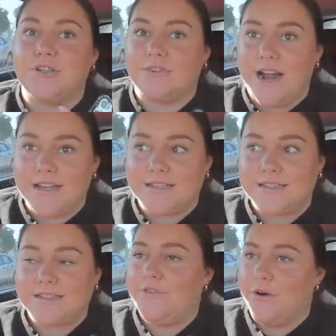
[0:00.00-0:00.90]

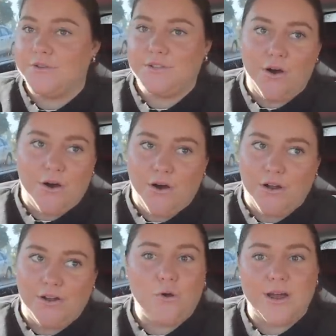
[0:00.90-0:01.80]
Dress, False
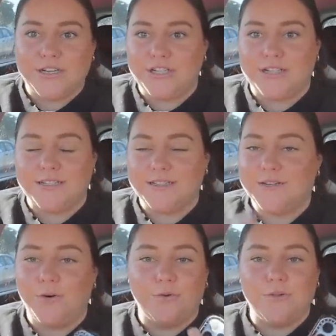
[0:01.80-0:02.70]
God,
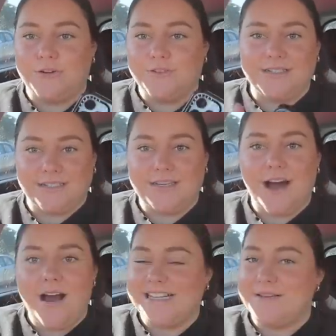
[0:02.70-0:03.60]
Questions, or Little
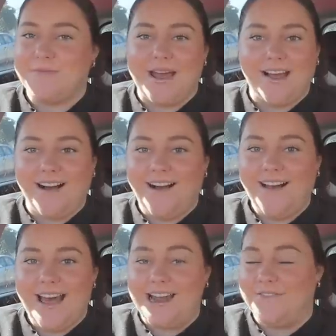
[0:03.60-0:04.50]
Sister. It's a
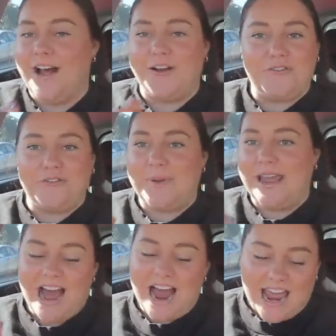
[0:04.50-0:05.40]
banger and I've had it on
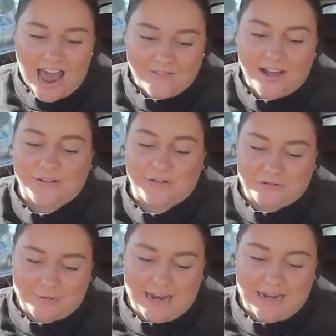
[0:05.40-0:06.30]
repeat.
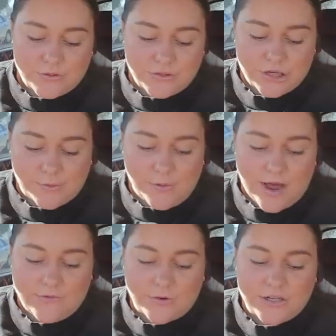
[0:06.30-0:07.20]
Also, tell me
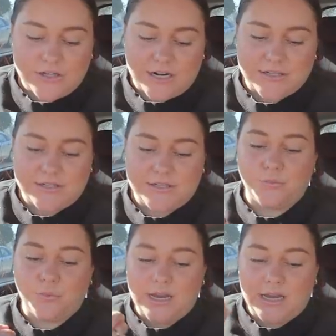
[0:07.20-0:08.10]
why I've only just
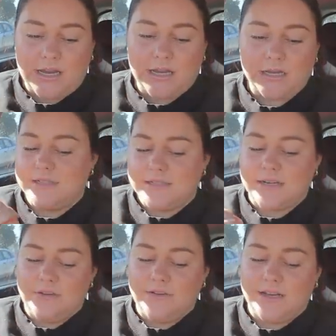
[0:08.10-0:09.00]

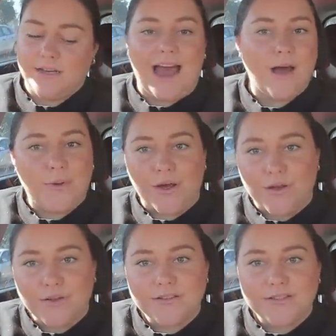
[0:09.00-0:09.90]
rediscovered Kat
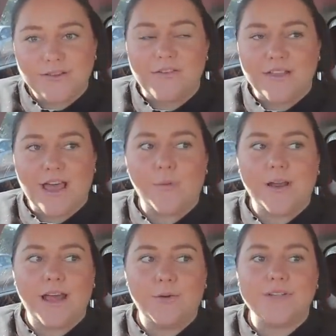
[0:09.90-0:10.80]
Burns. I feel like
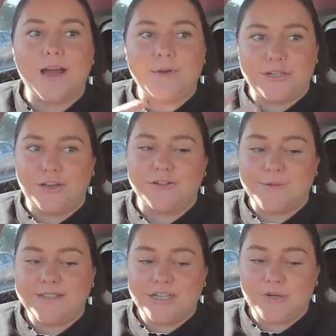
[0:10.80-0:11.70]
when I was coming to terms with
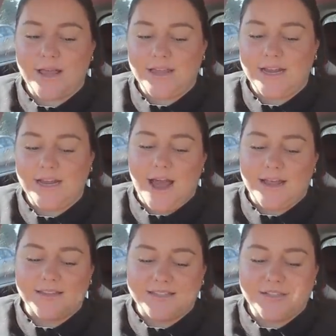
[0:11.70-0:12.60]
my sexuality,
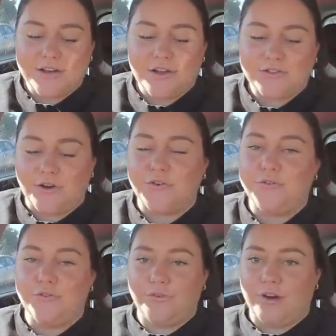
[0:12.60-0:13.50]
I listened to her song
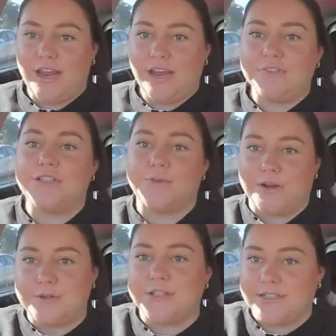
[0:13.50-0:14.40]
called Free, which is what
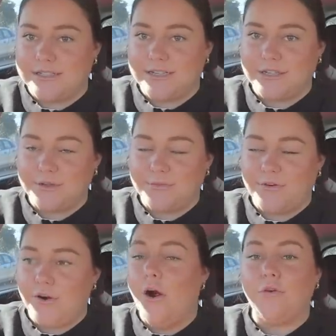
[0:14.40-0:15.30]
I was just listening to
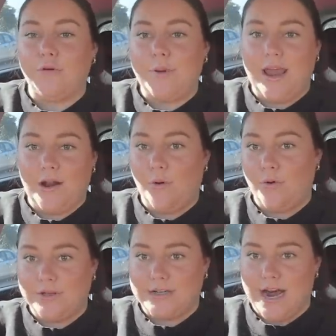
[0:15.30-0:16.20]
before, on repeat
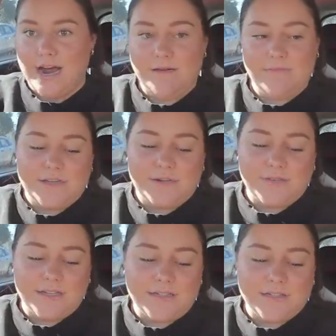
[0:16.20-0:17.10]
all the time. She
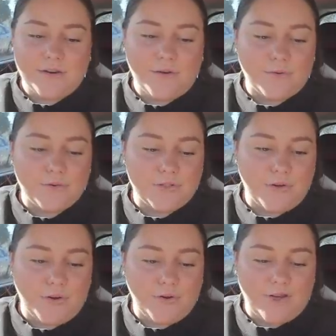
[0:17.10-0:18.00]
released a song
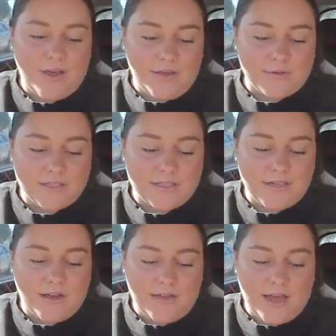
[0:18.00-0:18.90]
also, I think it was this
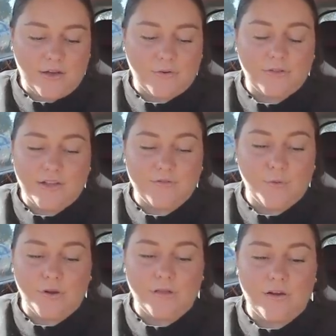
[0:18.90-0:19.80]
year, yeah, called Live
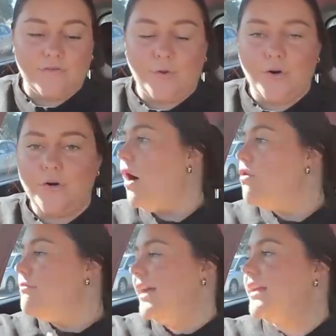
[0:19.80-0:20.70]
More and Love More.
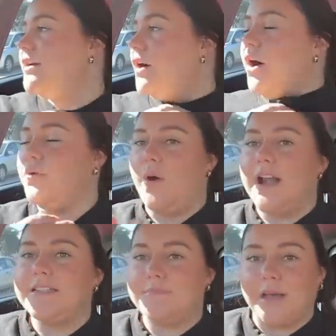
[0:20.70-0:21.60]
Oh my God,
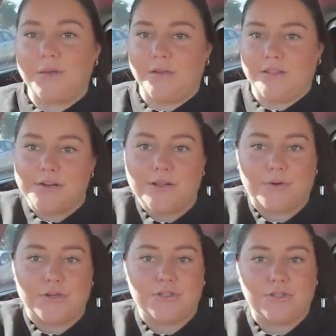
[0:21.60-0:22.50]
why does it make me literally
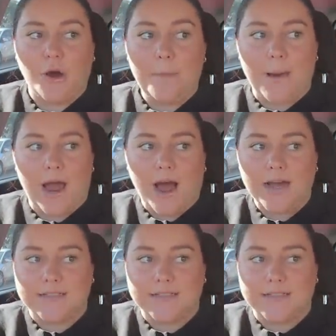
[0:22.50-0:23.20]
want to sob my